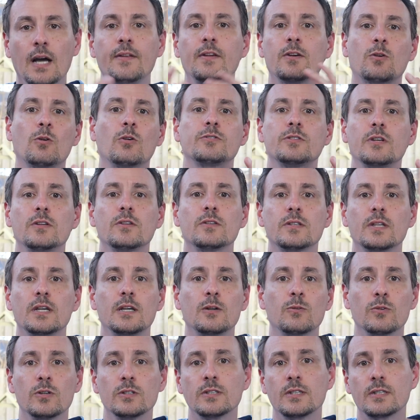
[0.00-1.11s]
And then, of course, the other
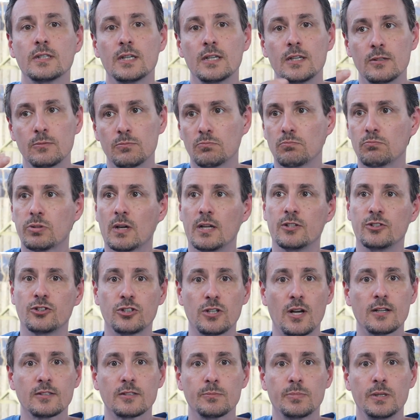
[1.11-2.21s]
thing was, I think, kind of
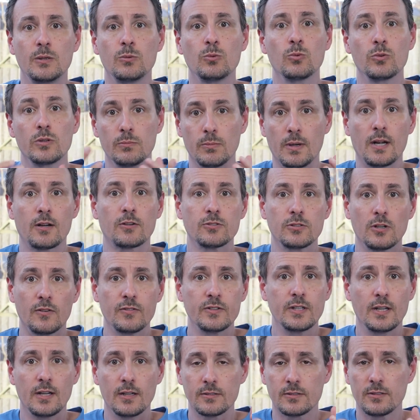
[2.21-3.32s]
shocked some people when Microsoft
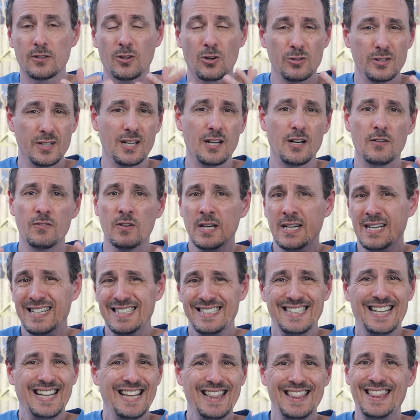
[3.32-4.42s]
announced they're going to lay off
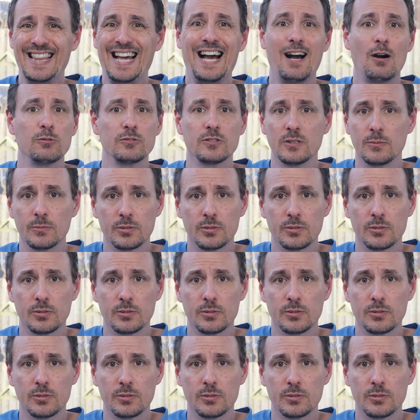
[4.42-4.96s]
ten thousand